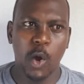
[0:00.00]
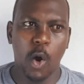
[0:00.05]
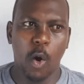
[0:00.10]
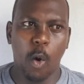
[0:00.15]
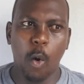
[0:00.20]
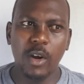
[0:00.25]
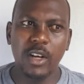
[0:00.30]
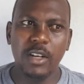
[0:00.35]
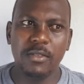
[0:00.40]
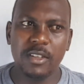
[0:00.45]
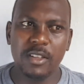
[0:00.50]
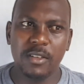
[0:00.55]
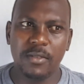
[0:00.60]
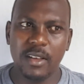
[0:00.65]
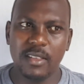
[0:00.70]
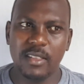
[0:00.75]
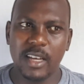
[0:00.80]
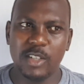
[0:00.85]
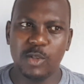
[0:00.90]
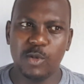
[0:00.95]
only for the fact
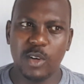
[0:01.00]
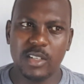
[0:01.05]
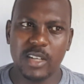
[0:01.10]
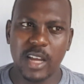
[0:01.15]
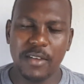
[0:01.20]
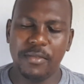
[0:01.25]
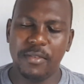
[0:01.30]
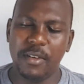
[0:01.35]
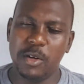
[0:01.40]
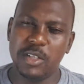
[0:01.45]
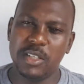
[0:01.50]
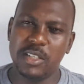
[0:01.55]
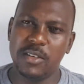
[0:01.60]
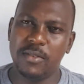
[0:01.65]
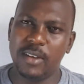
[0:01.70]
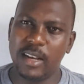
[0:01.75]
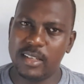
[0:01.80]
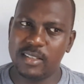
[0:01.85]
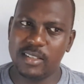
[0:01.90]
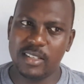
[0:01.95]
that I felt as if
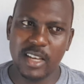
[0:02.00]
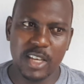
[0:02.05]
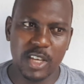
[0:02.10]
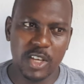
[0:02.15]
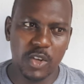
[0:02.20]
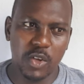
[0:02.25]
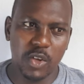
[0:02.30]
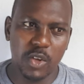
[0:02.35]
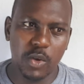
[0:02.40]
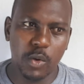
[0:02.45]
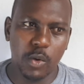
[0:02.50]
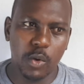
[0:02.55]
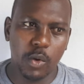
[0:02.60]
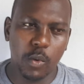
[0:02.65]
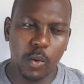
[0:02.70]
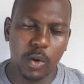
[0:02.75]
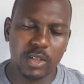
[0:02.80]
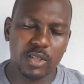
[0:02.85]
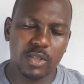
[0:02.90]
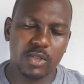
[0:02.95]
last year he
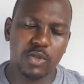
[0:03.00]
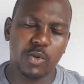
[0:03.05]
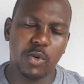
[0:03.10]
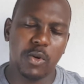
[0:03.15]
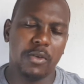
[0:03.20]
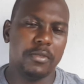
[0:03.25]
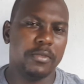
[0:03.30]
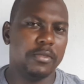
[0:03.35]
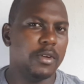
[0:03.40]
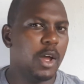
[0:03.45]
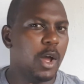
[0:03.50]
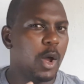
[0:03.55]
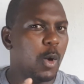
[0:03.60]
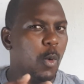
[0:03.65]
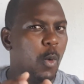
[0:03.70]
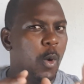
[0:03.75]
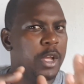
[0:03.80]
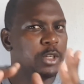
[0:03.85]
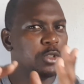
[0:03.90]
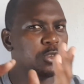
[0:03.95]
was sort of
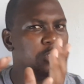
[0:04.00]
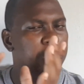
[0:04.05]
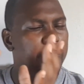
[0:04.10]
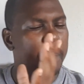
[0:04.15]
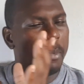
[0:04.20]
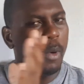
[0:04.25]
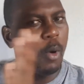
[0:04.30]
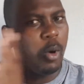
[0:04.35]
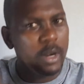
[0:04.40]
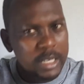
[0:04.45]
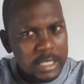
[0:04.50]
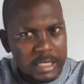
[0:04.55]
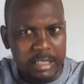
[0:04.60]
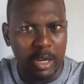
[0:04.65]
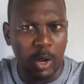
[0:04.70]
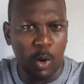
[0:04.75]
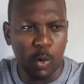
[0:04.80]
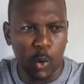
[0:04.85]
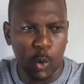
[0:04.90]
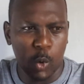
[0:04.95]
going to the
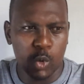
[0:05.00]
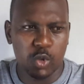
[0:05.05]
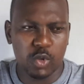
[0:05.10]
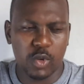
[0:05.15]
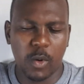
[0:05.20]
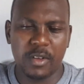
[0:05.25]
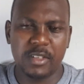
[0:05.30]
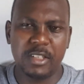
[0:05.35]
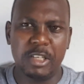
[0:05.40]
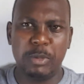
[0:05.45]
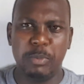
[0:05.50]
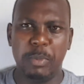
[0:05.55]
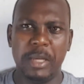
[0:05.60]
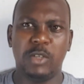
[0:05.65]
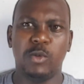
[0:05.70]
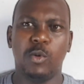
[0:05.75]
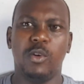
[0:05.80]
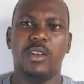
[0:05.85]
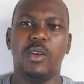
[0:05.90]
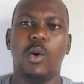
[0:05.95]
political route. So I was expecting
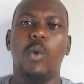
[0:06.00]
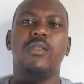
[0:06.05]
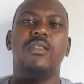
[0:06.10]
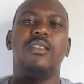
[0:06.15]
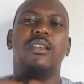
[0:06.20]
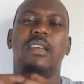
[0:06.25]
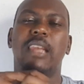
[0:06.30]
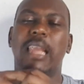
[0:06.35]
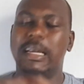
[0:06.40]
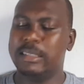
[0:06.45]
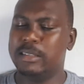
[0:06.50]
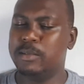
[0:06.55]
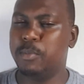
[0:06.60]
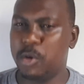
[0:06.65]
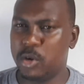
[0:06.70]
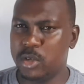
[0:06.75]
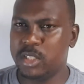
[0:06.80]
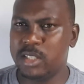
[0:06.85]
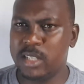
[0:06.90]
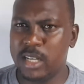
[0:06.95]
on the next
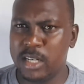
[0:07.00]
project that